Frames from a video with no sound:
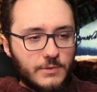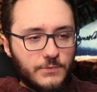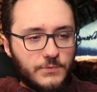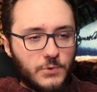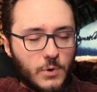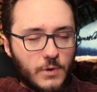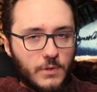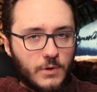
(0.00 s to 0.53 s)

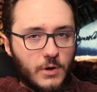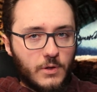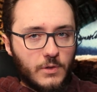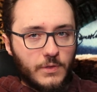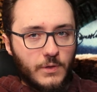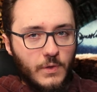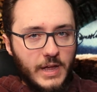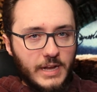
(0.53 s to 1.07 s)
for
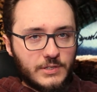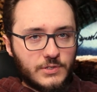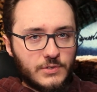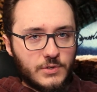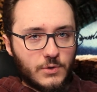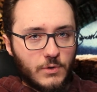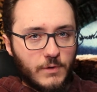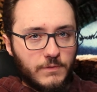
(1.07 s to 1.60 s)
all the lights
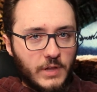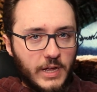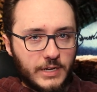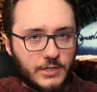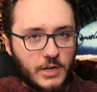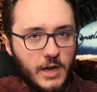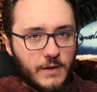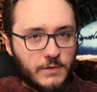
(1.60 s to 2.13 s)
to
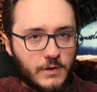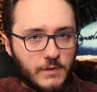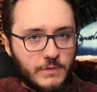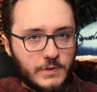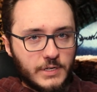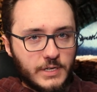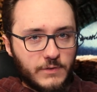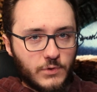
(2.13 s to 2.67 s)
reflect off
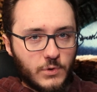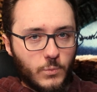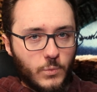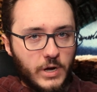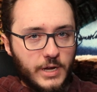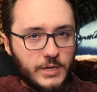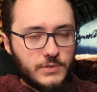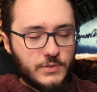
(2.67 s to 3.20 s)
of in different
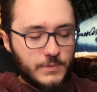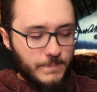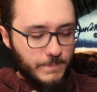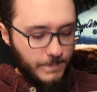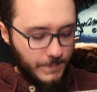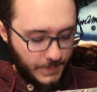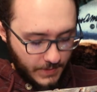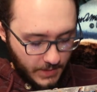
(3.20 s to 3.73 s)
ways.
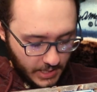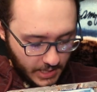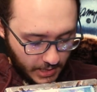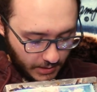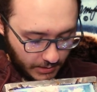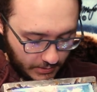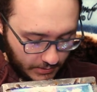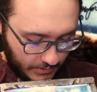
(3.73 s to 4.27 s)

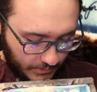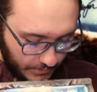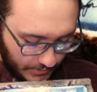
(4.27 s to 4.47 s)
And